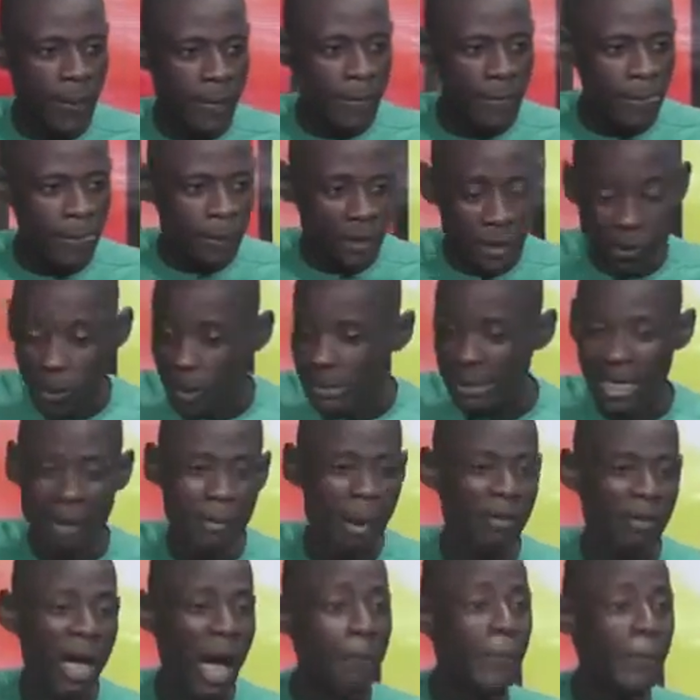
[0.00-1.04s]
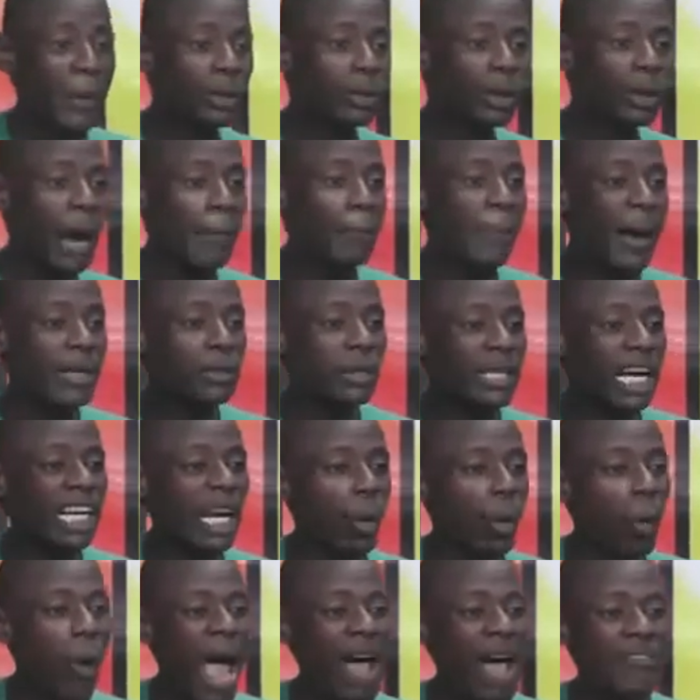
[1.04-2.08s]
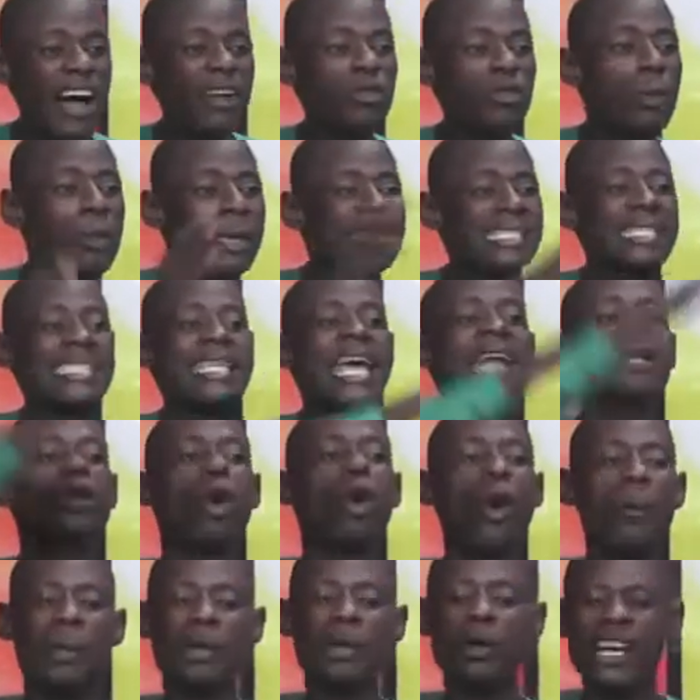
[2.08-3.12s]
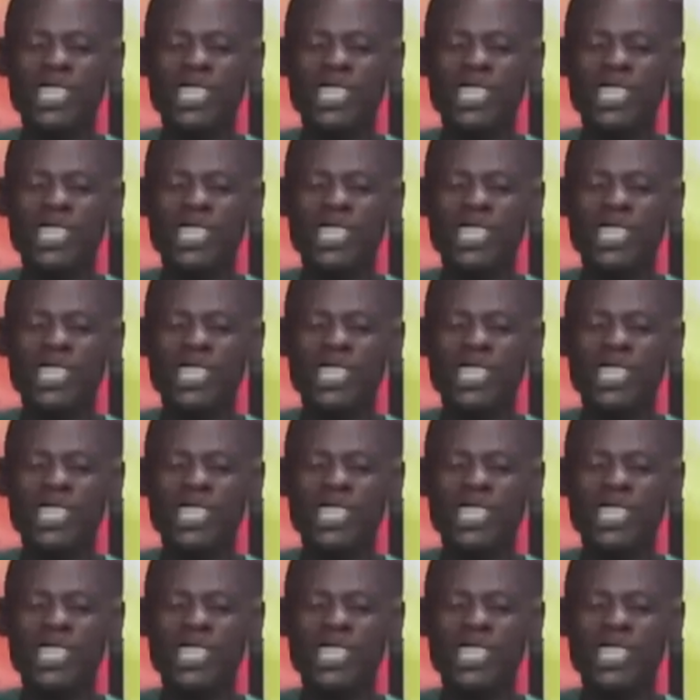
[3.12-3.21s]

She was telling me about a particular pastor that the wife had to be sent home because she